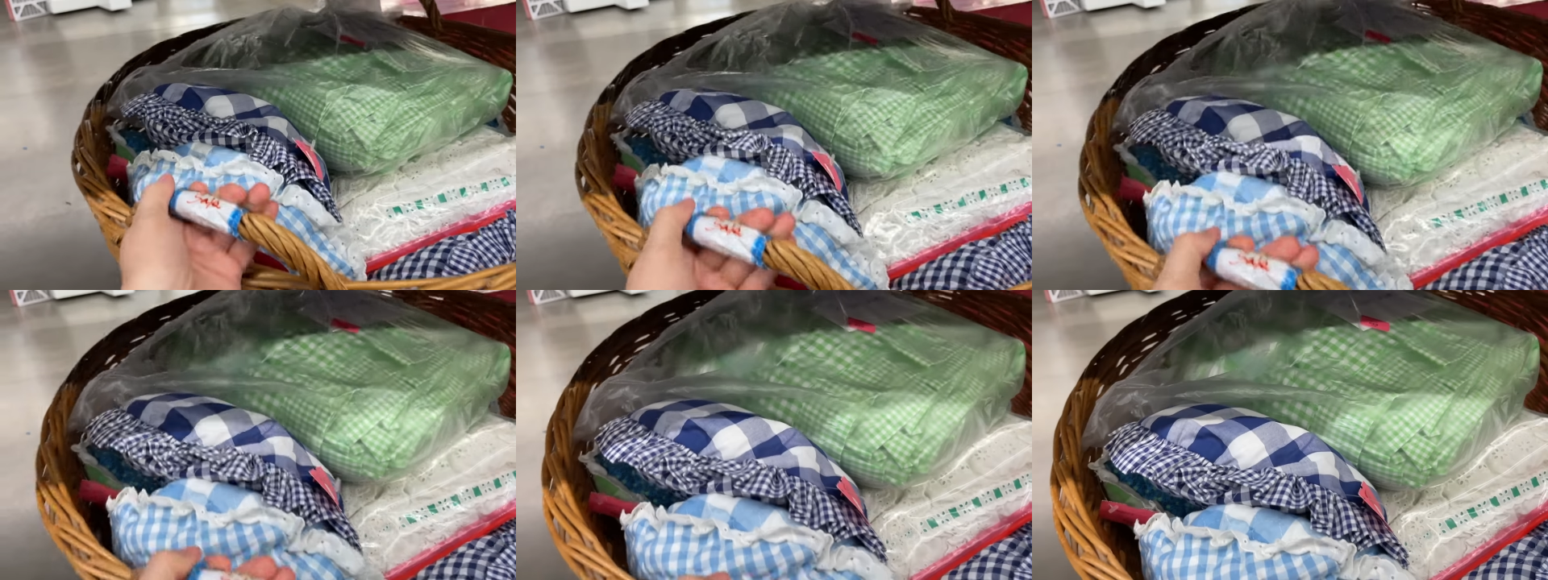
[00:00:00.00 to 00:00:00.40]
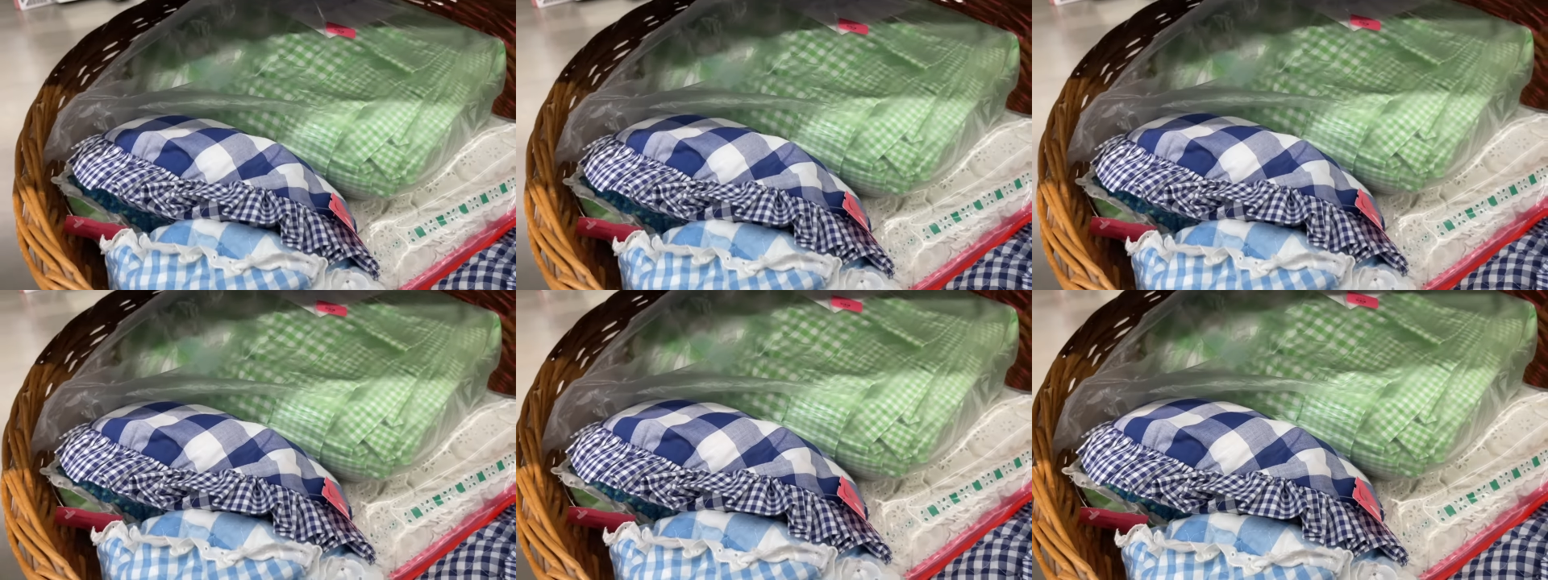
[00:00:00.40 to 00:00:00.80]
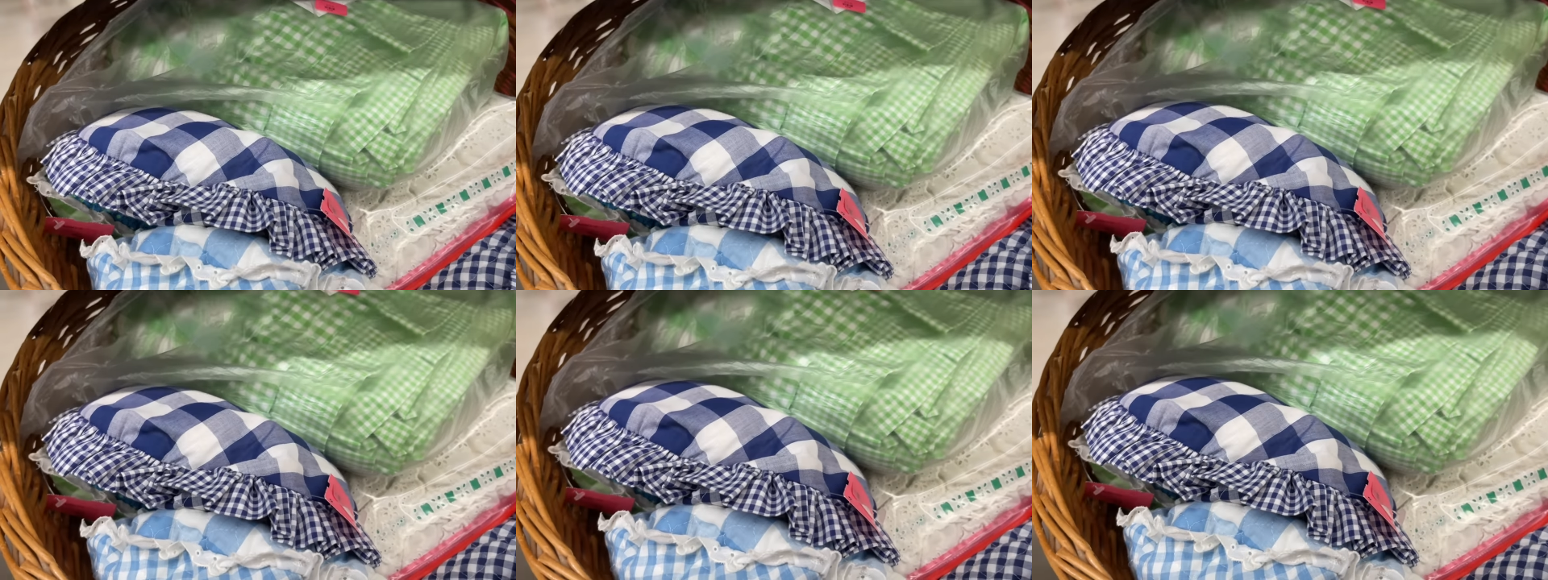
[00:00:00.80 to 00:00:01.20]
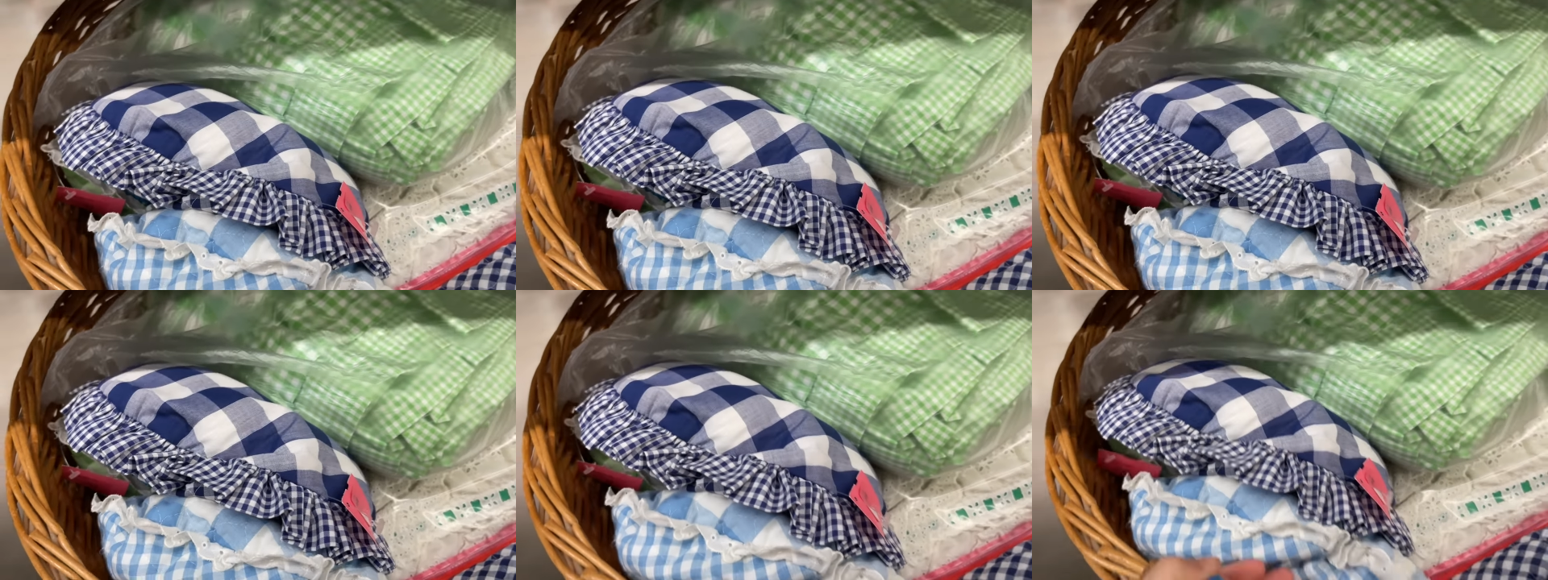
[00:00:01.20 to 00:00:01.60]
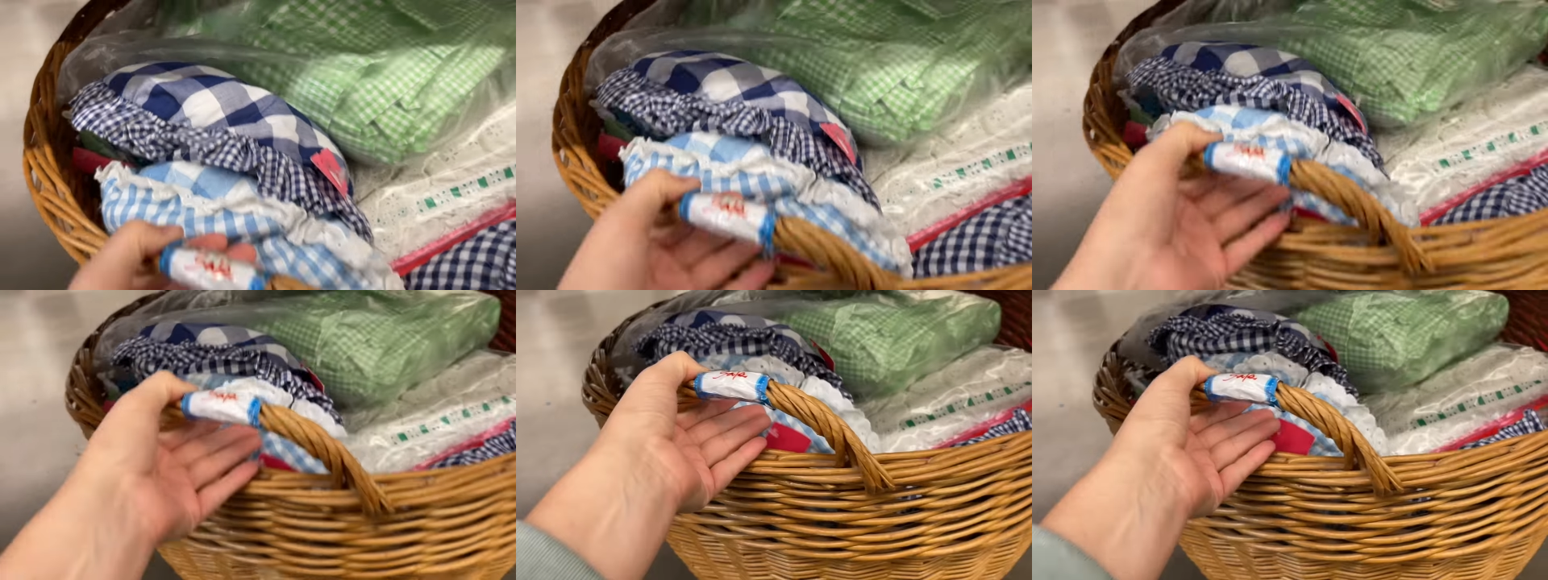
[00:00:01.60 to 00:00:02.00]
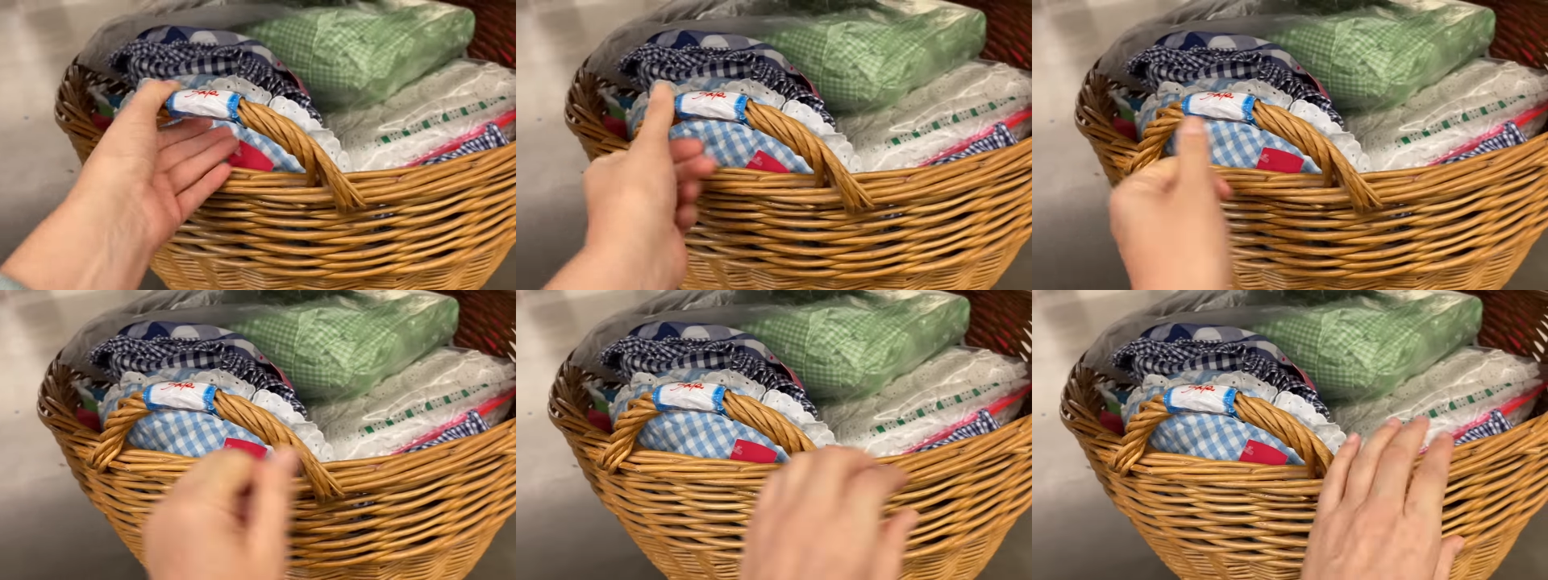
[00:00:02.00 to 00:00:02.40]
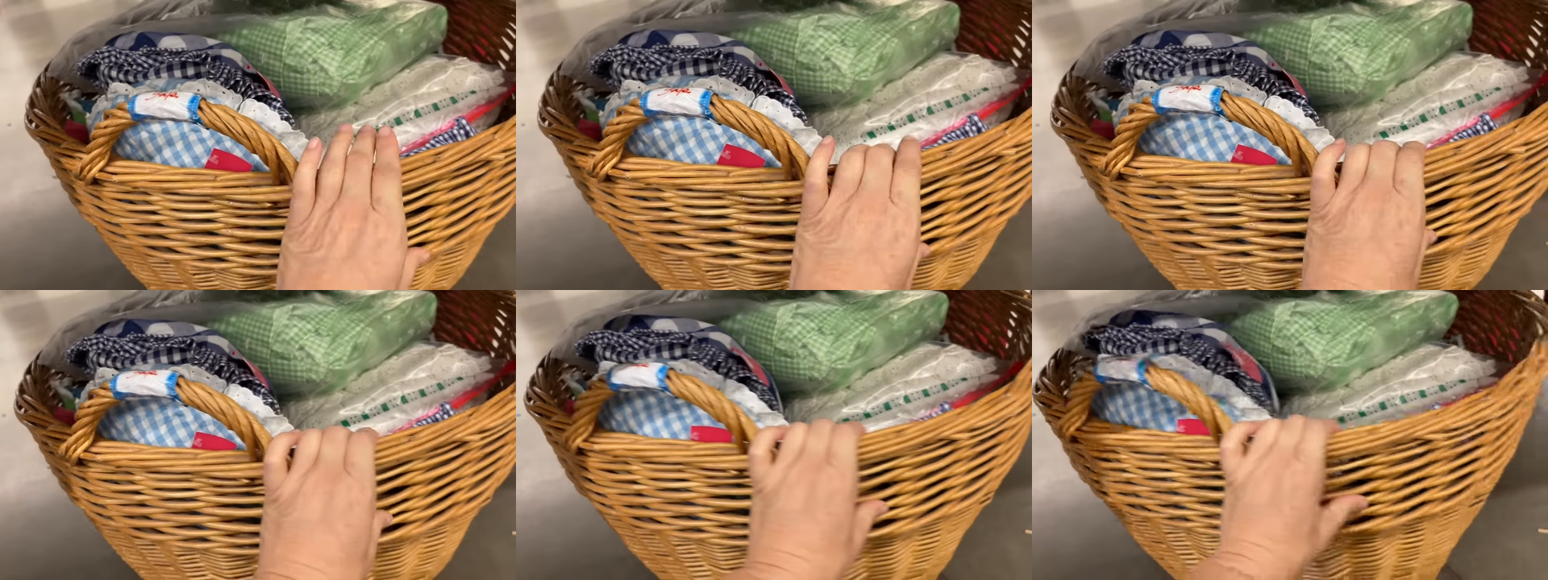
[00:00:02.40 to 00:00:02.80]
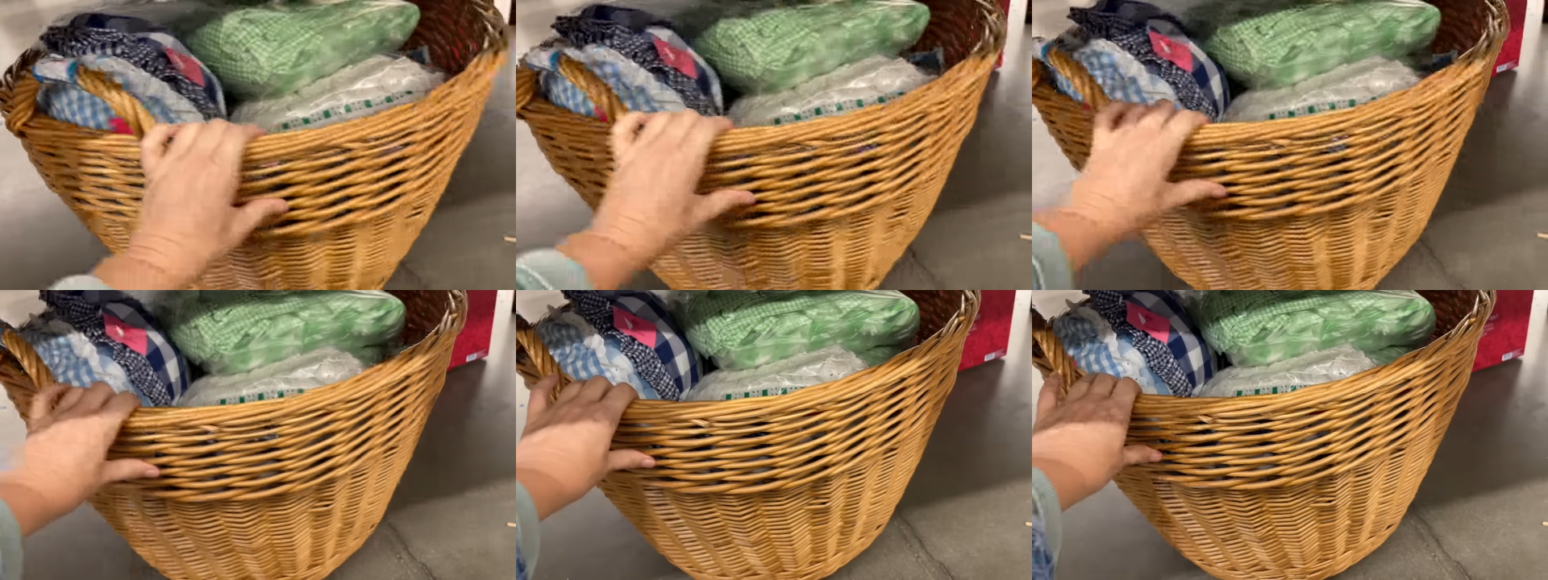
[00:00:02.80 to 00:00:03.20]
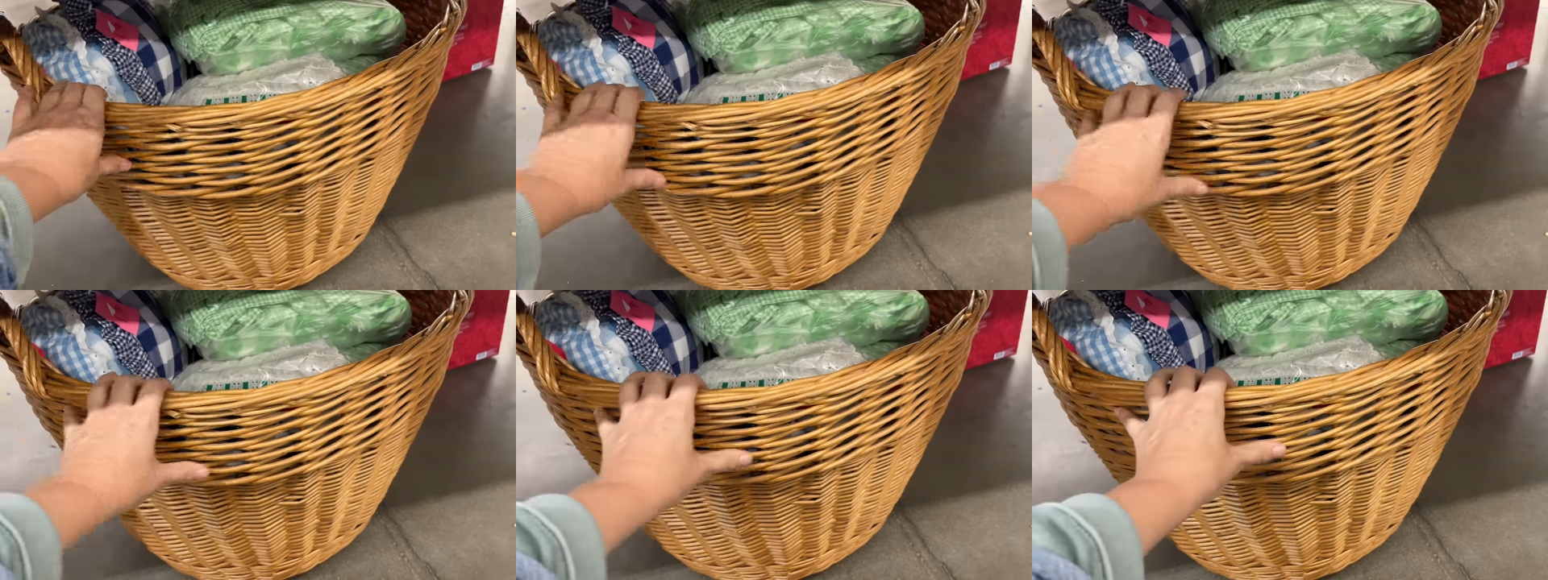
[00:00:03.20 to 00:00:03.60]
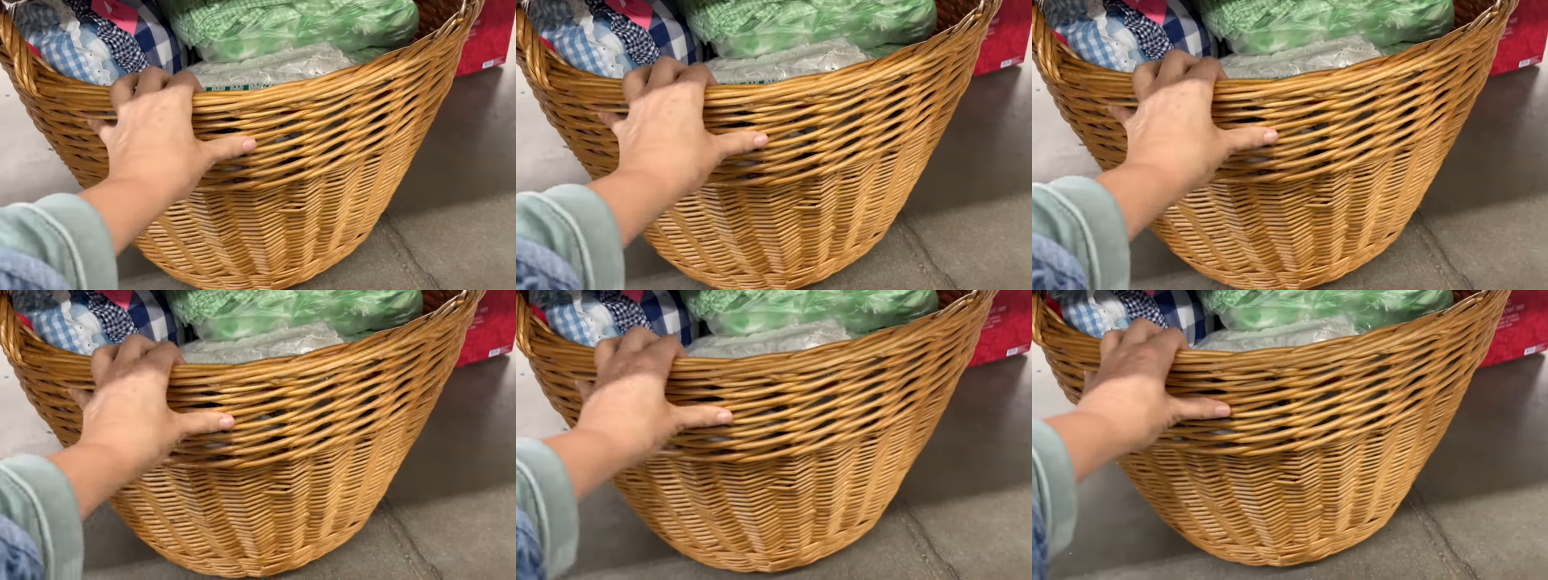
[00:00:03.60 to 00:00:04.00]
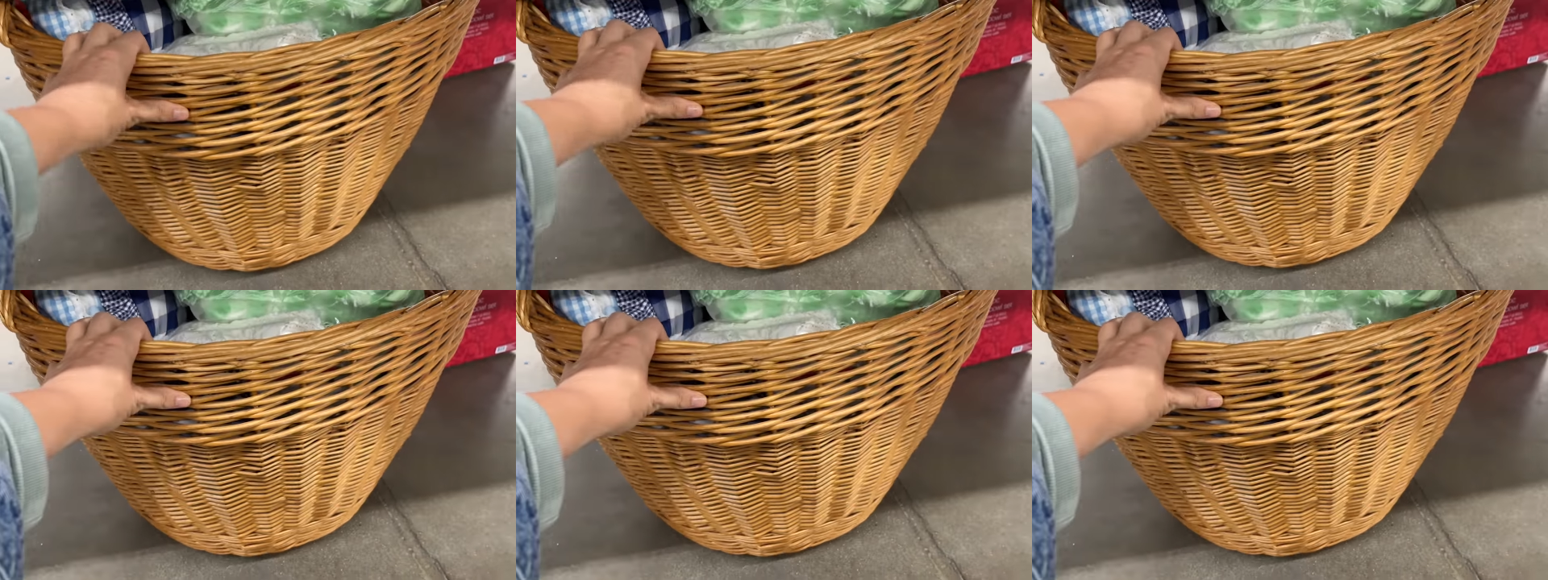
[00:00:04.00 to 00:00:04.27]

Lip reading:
Nobody's mouth can be seen.